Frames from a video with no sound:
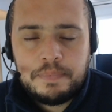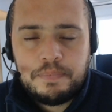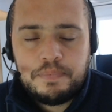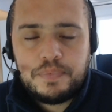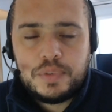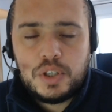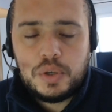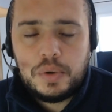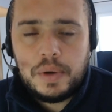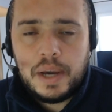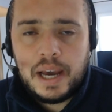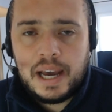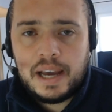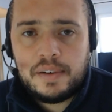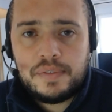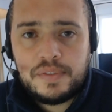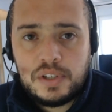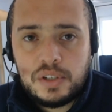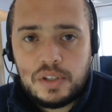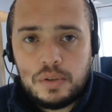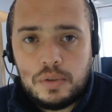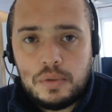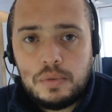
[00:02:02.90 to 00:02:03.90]
you have
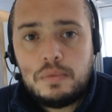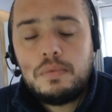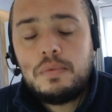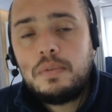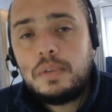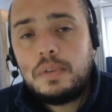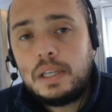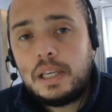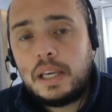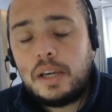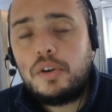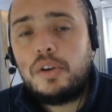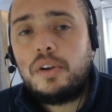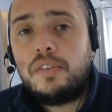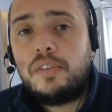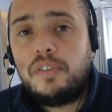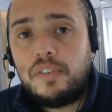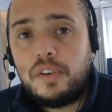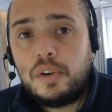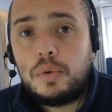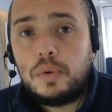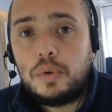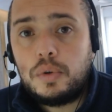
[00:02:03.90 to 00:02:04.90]
to get on a
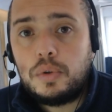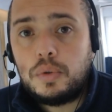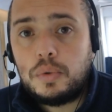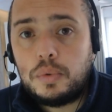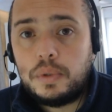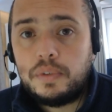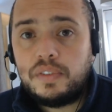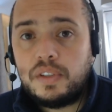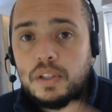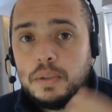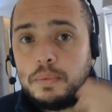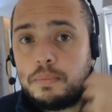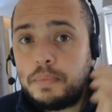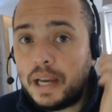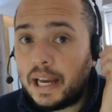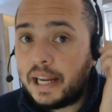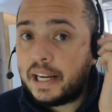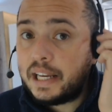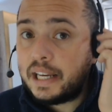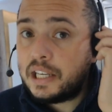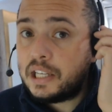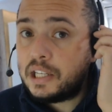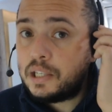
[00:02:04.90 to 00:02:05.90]
phone call with them
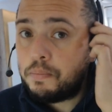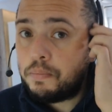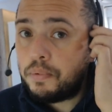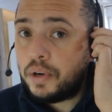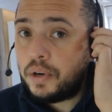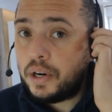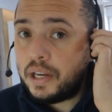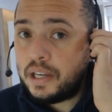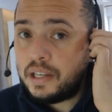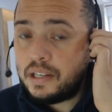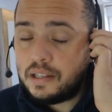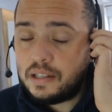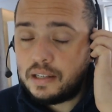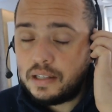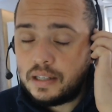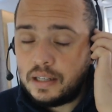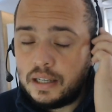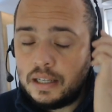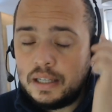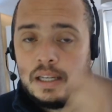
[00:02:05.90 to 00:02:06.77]
and express,